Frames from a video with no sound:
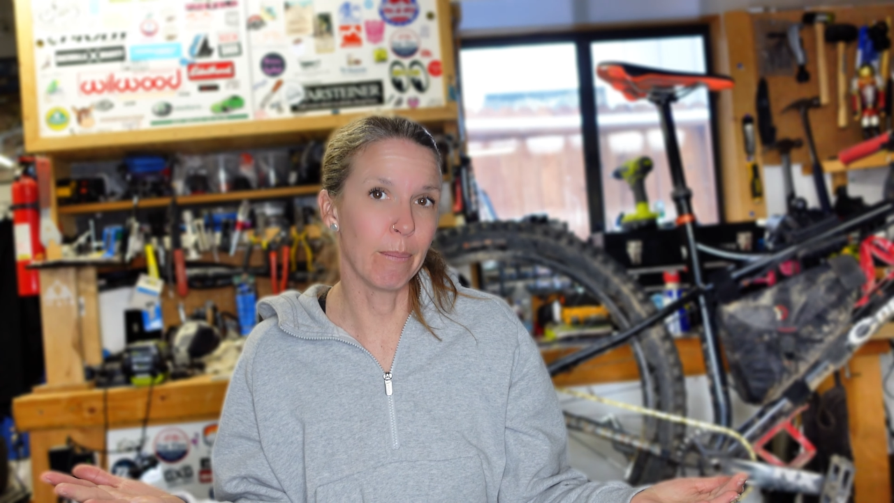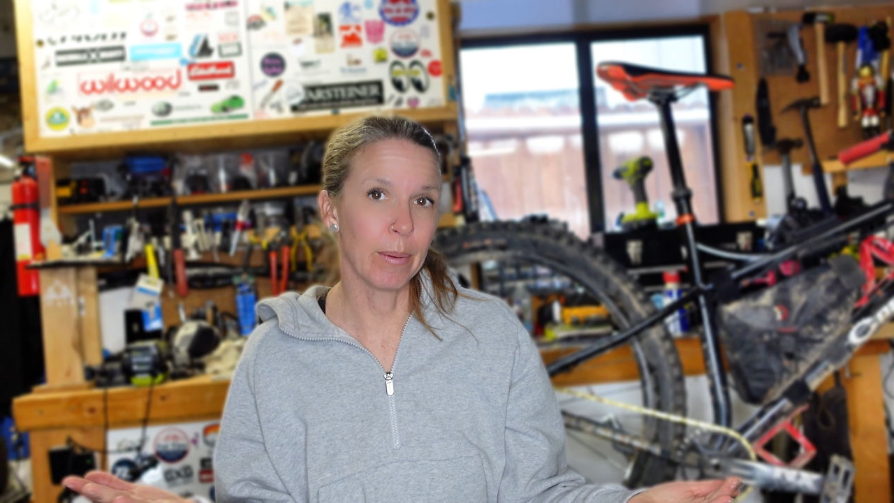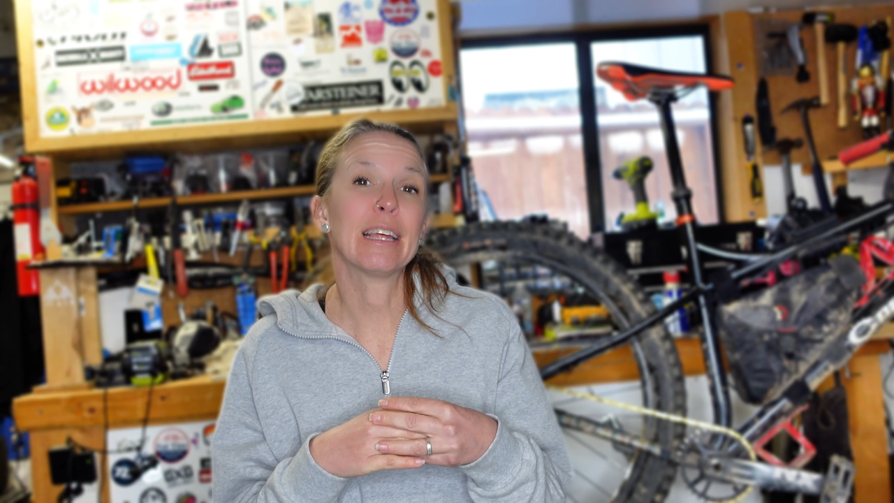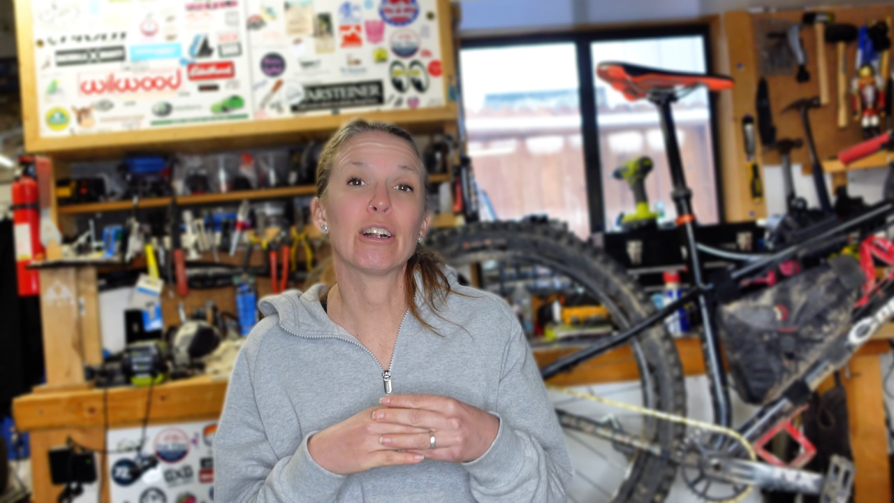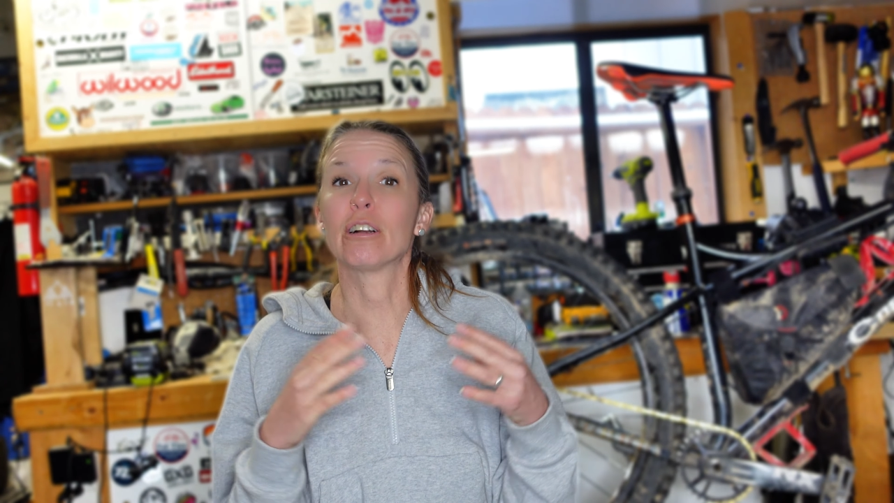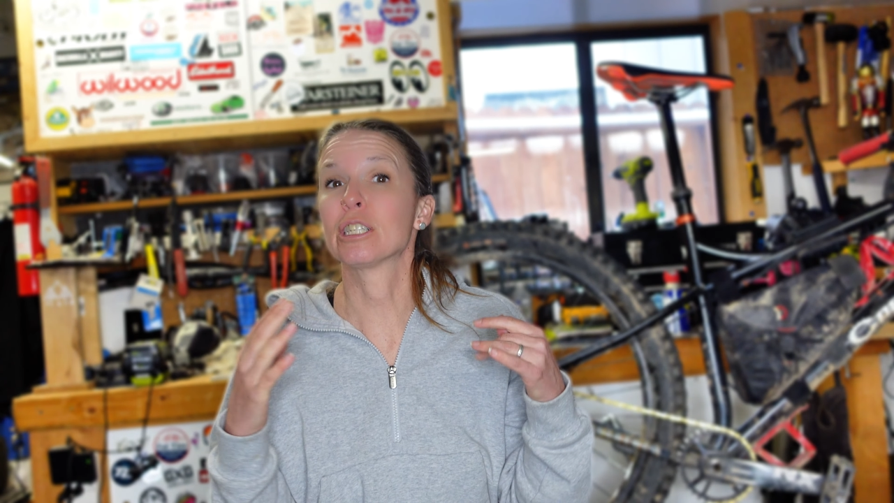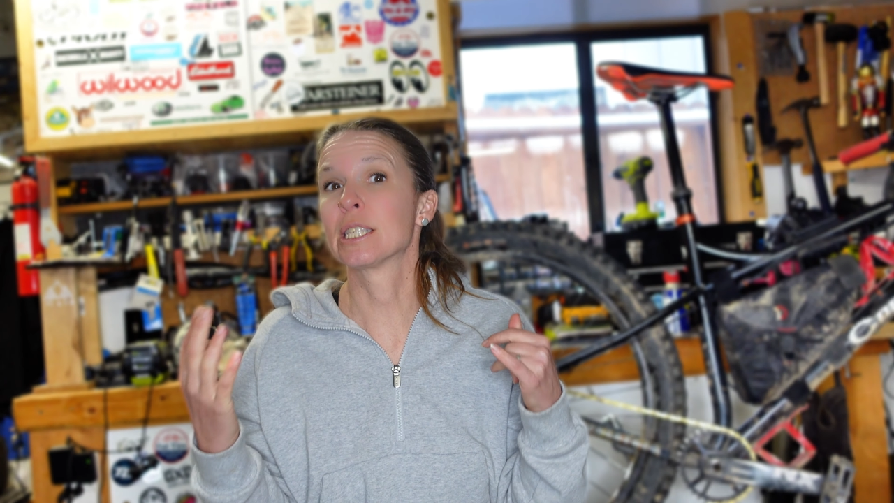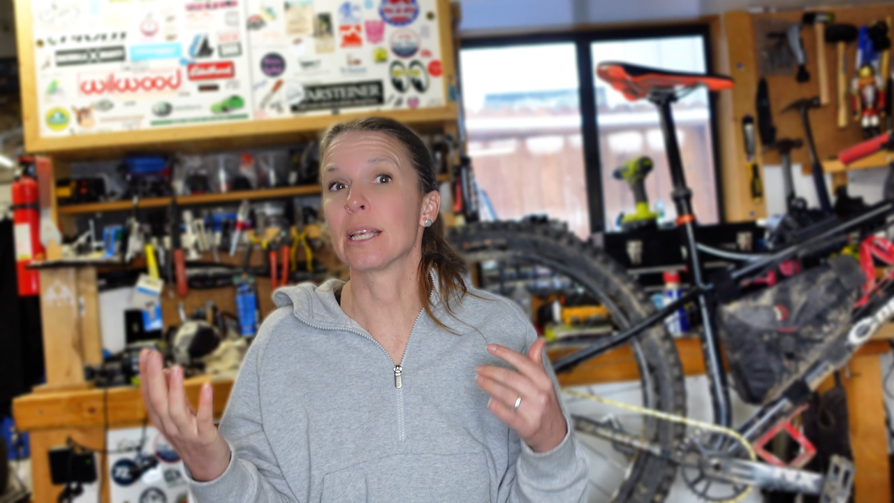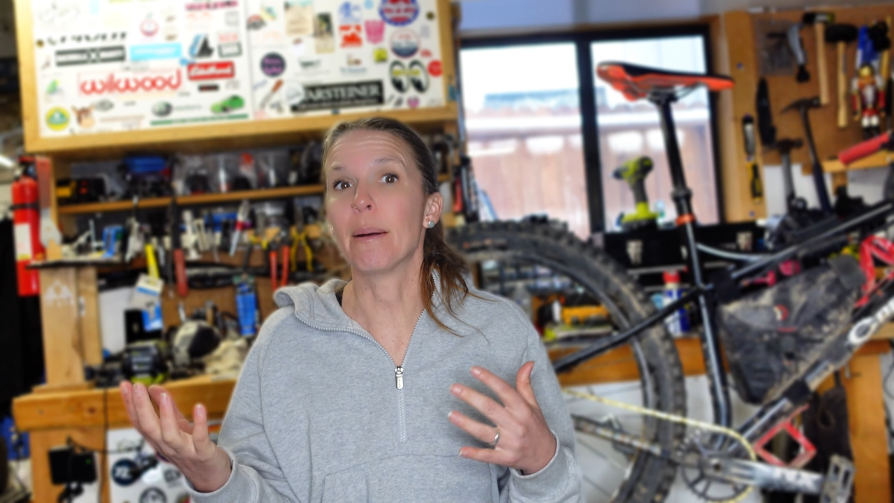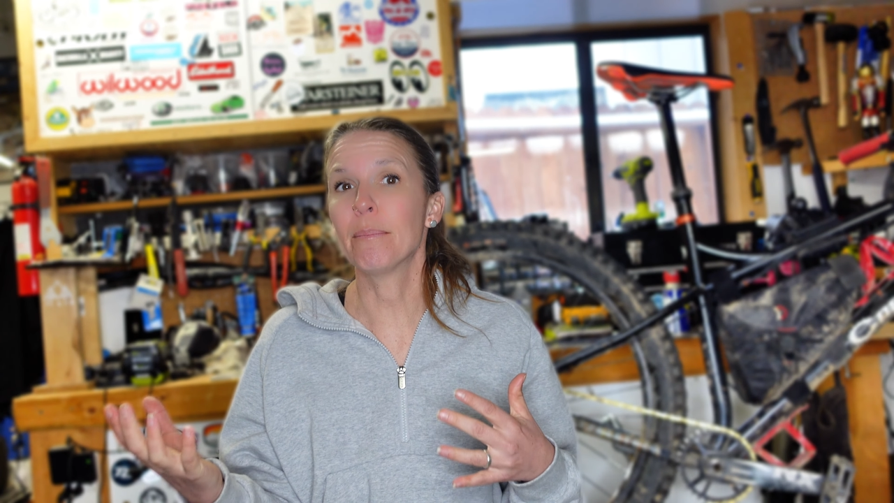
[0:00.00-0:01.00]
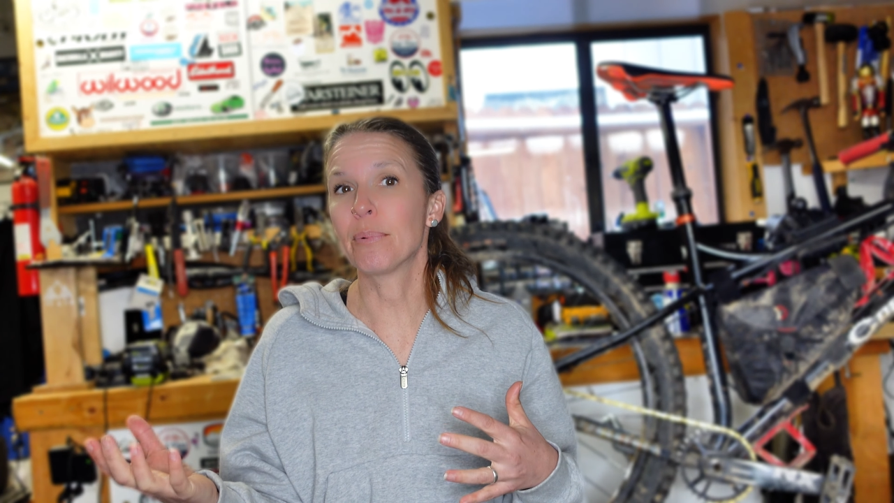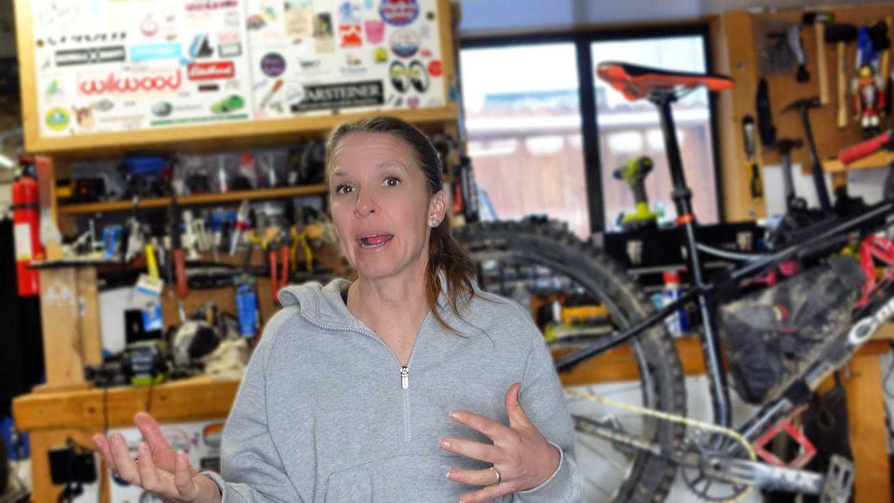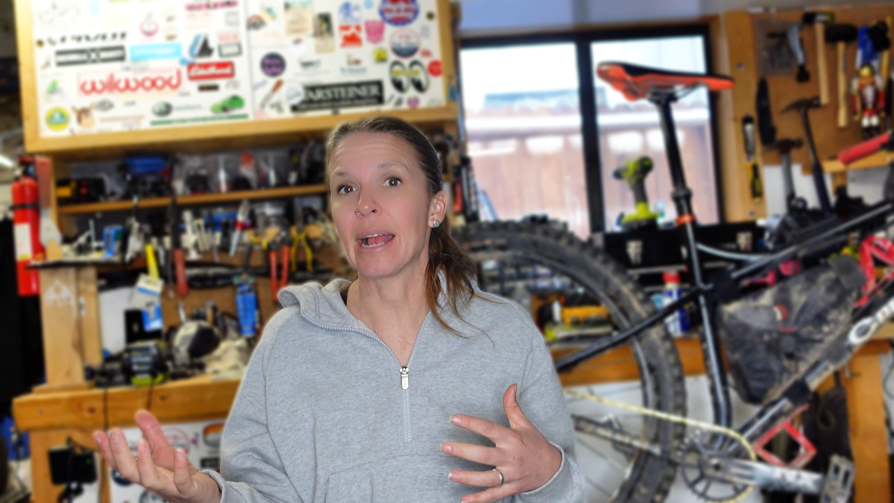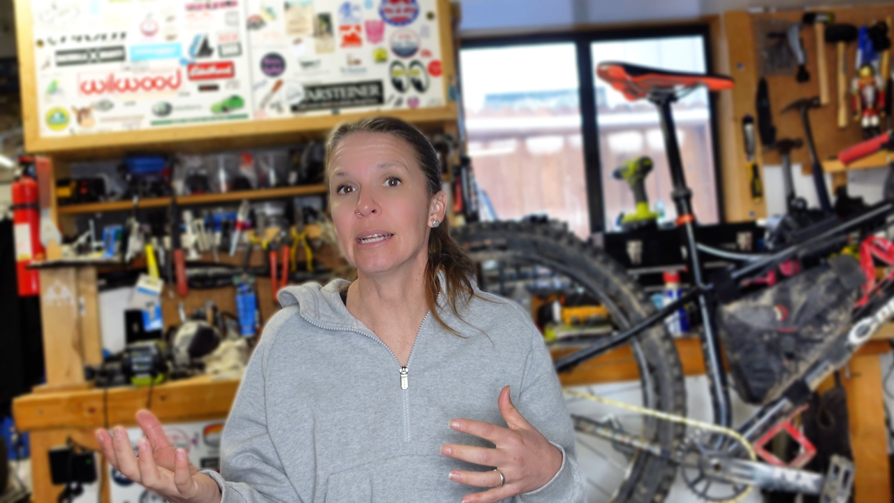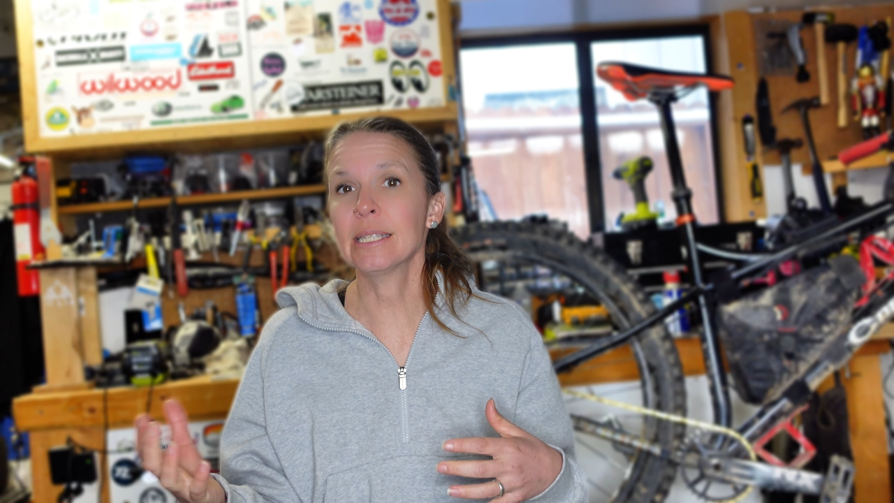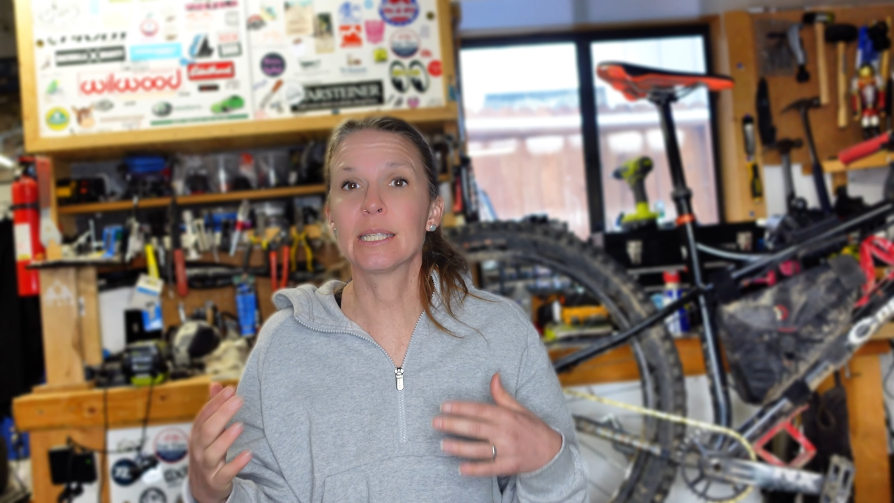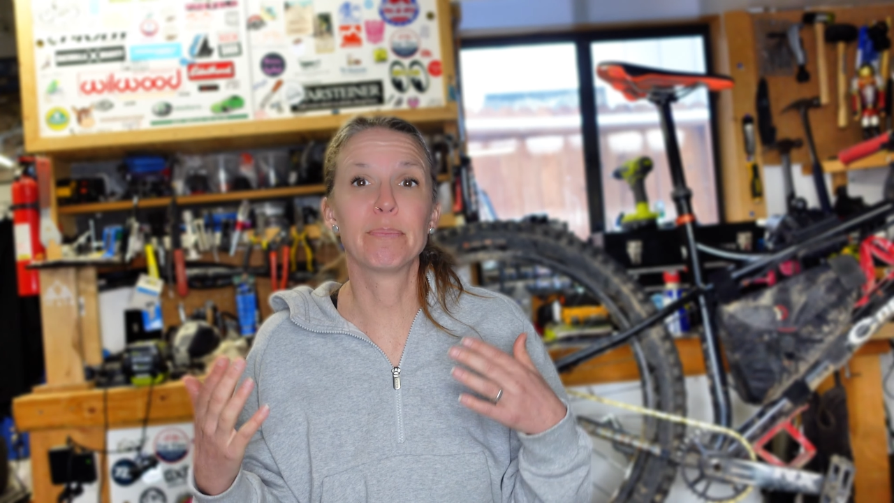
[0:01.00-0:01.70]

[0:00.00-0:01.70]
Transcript: There are some brands,